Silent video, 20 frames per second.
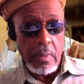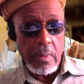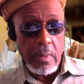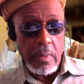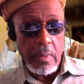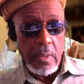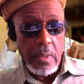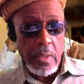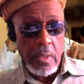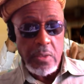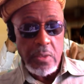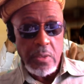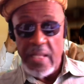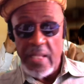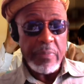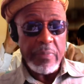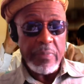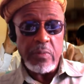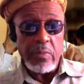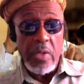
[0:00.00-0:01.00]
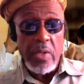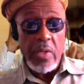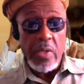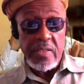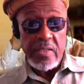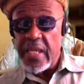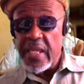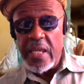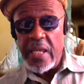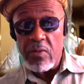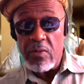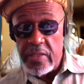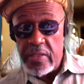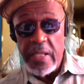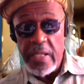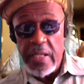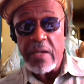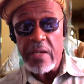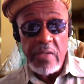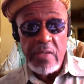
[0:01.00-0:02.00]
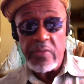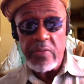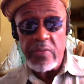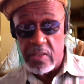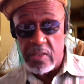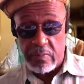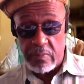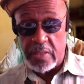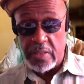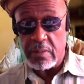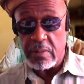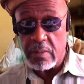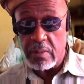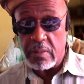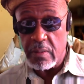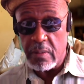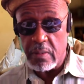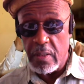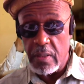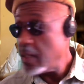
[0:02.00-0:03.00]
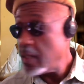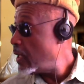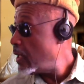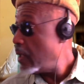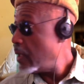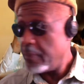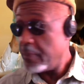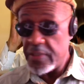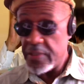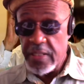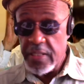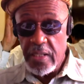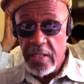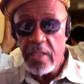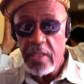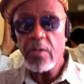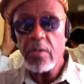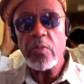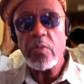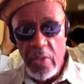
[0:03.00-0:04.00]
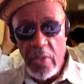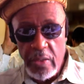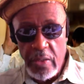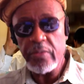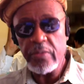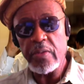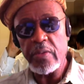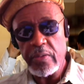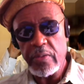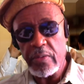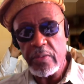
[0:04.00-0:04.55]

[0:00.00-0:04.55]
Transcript: So a lot of people, they ain't gonna never hear me, but they hear those brothers and sisters.